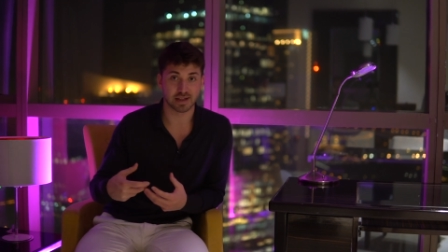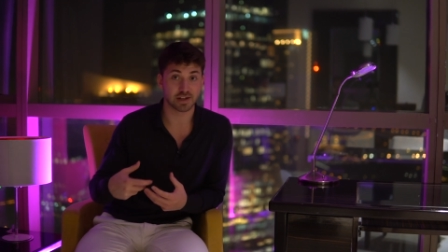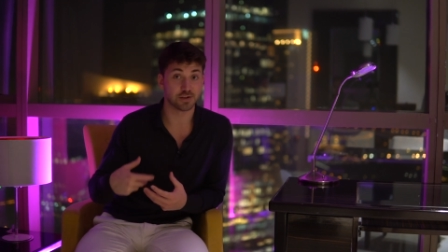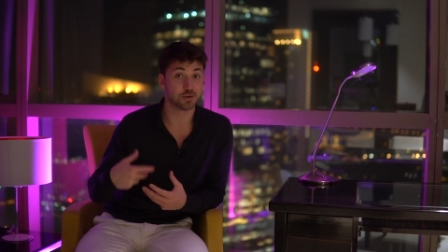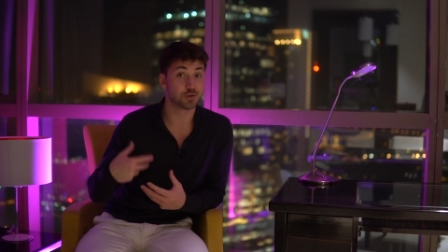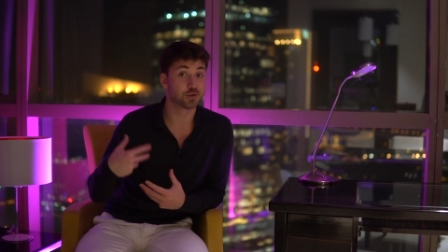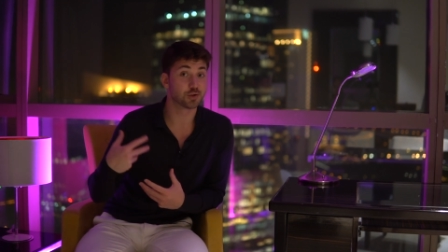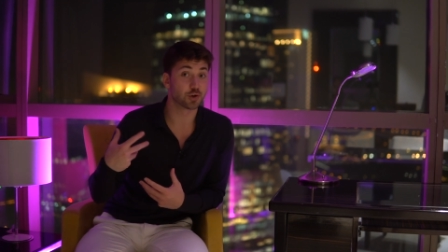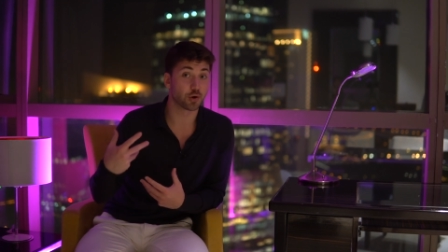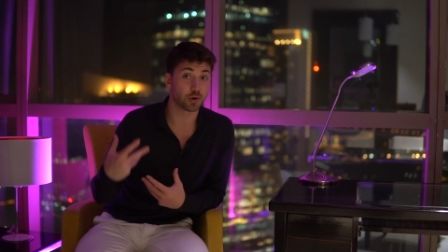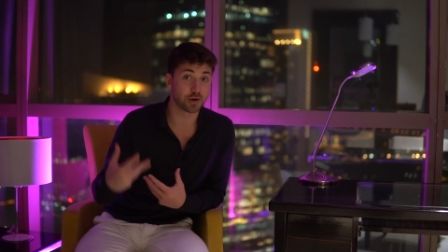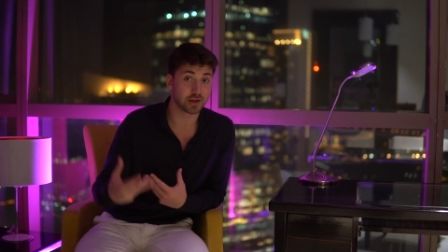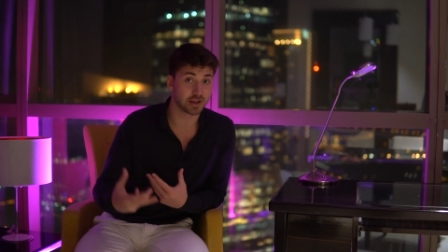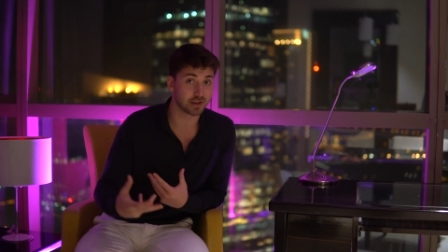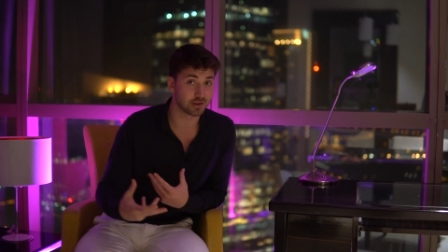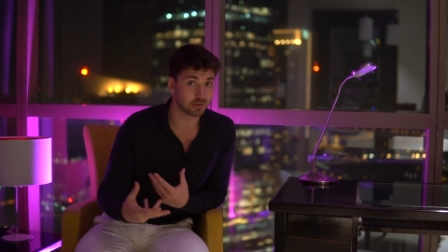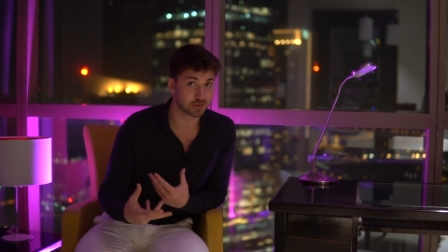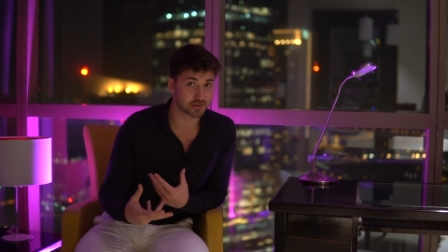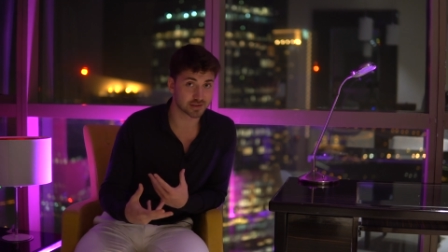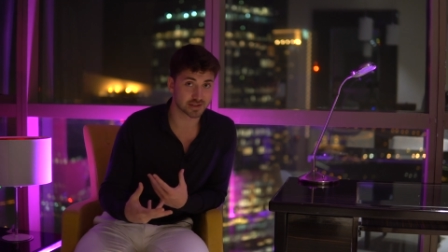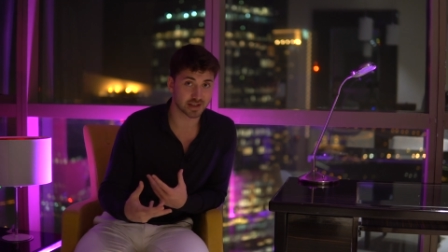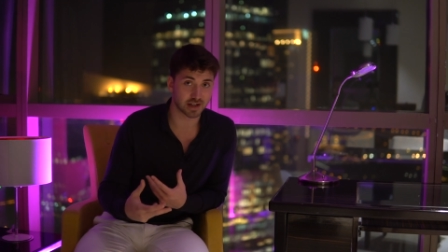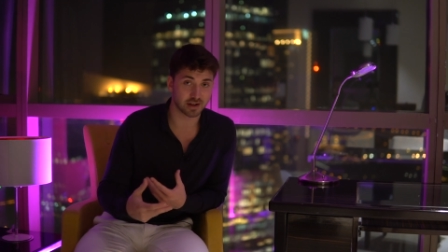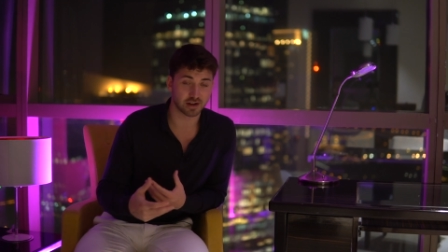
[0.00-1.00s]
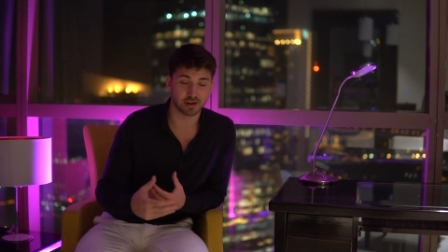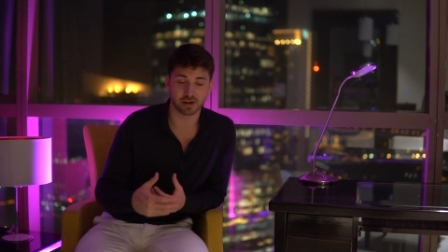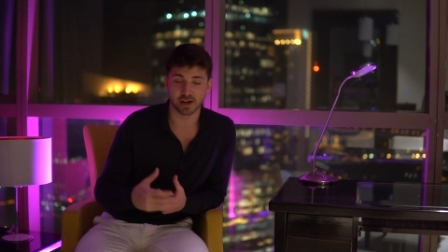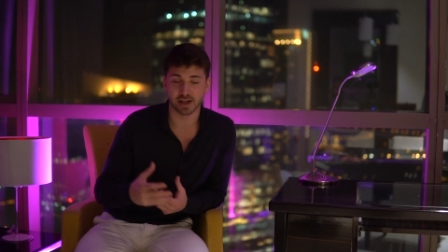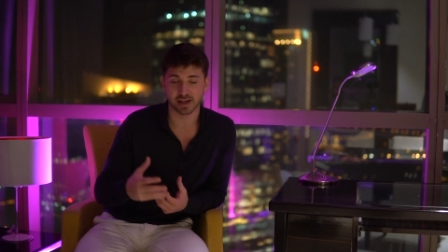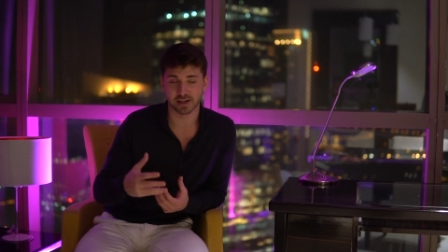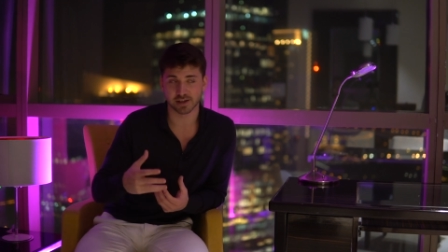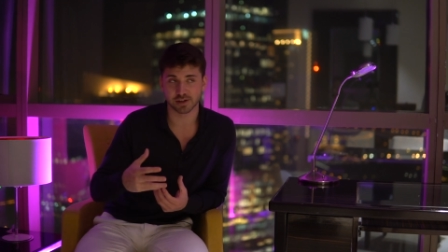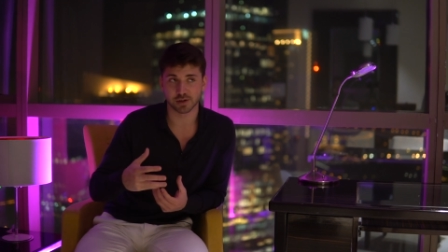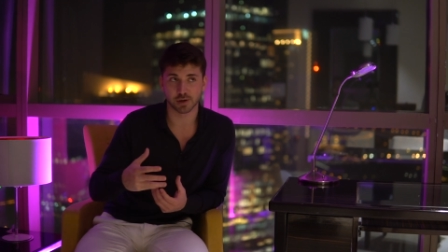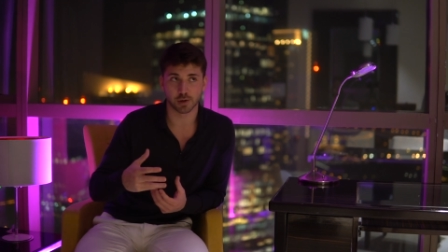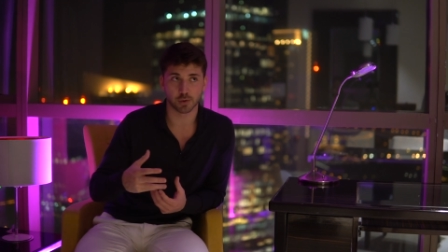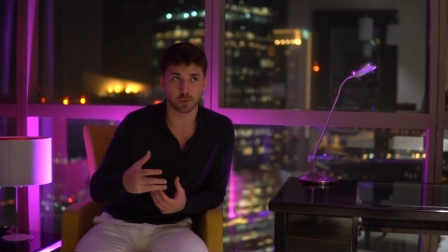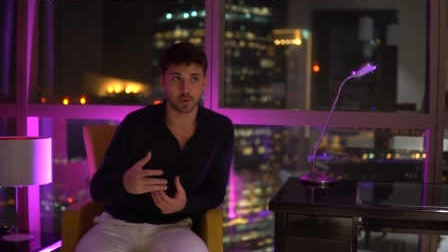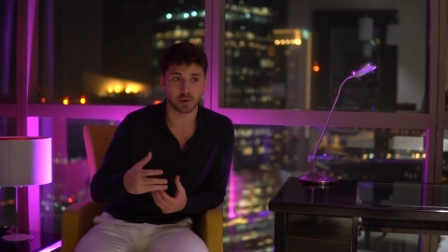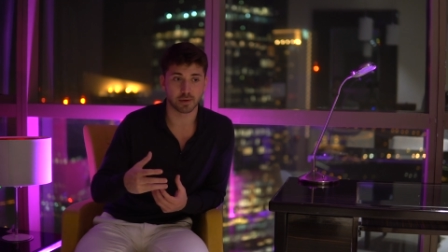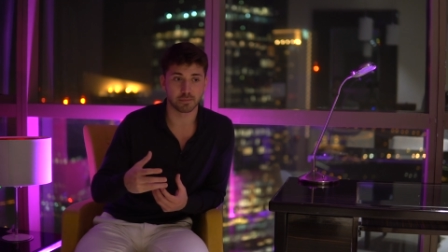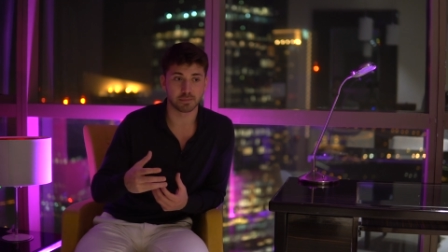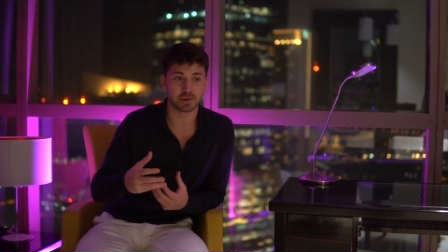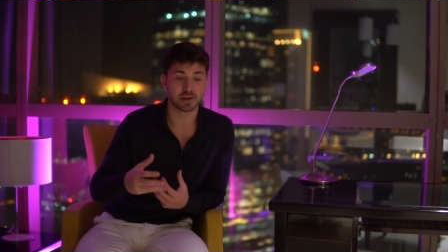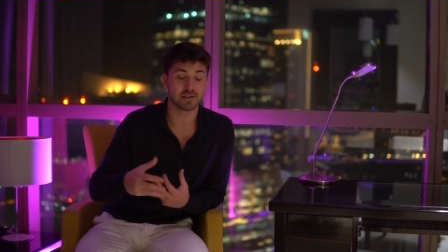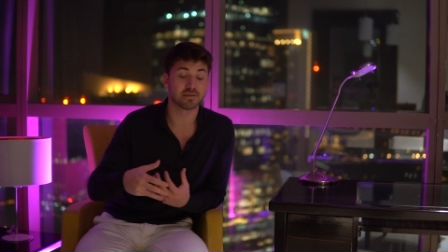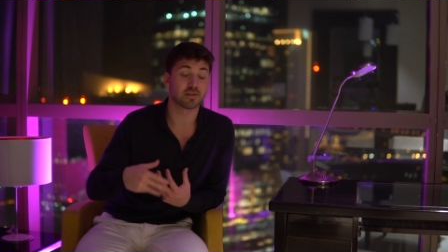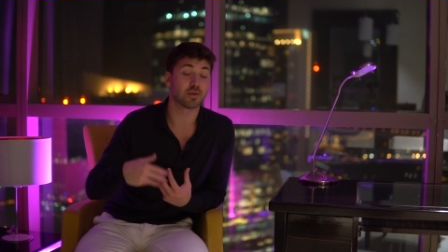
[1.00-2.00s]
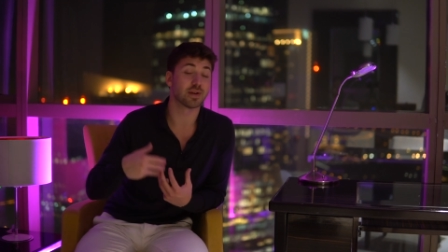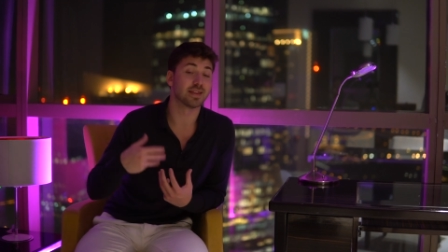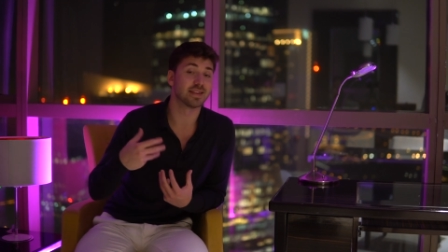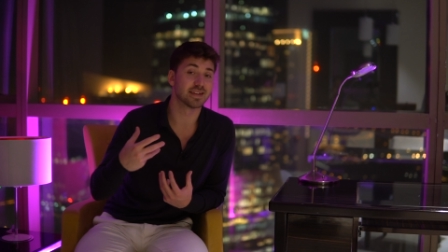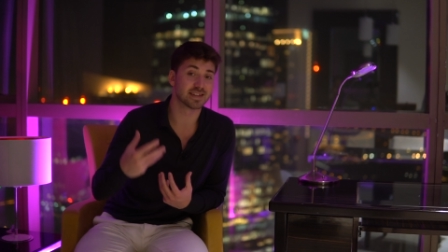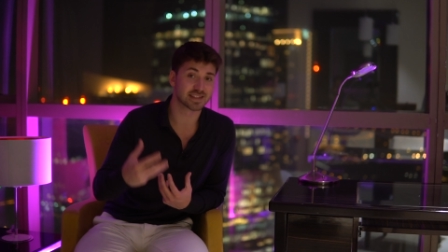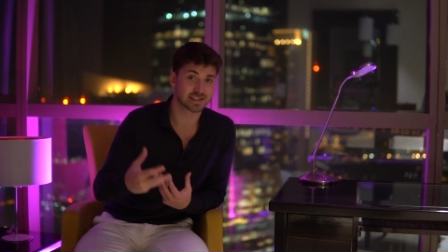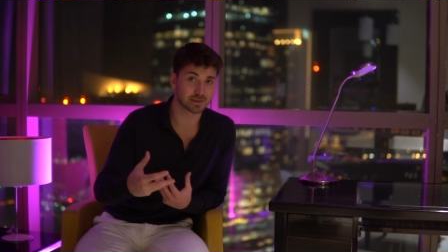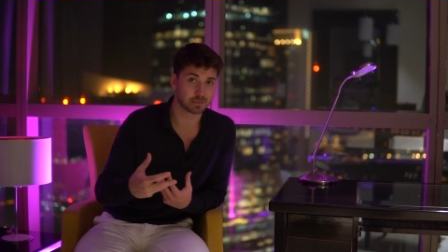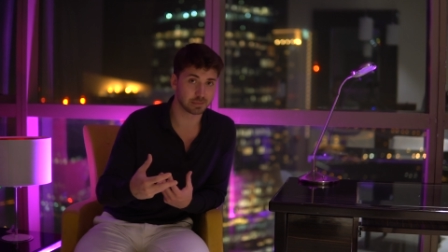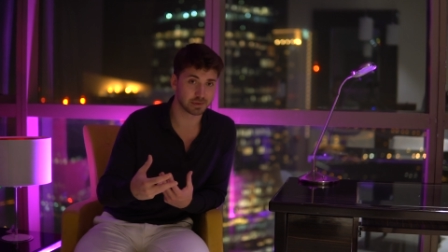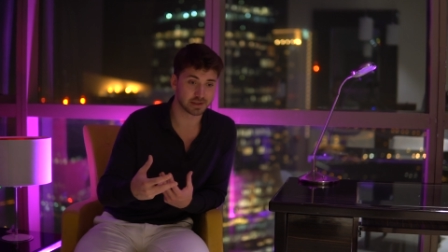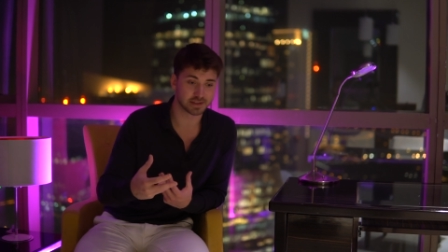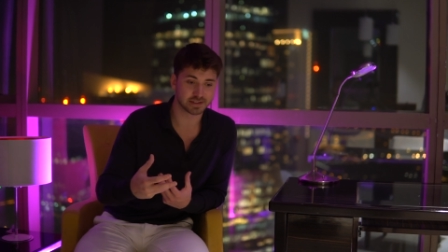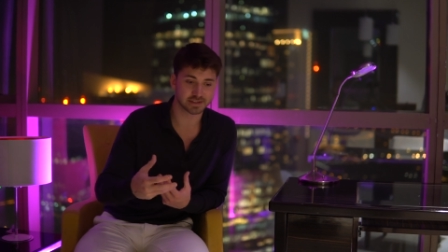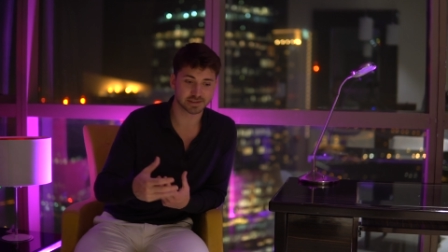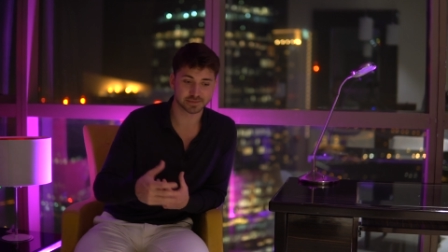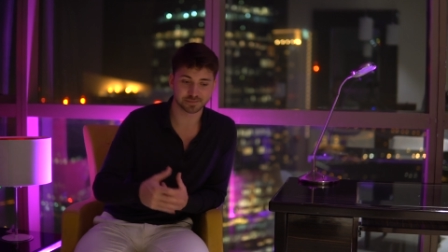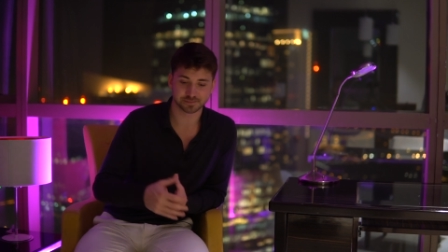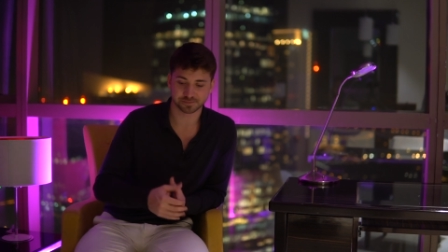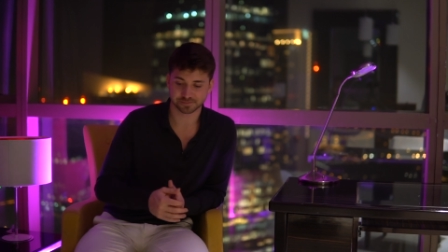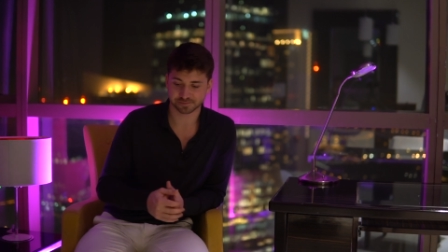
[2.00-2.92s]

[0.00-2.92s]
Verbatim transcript: enjoying yourself, like, you know, uh, being very disciplined.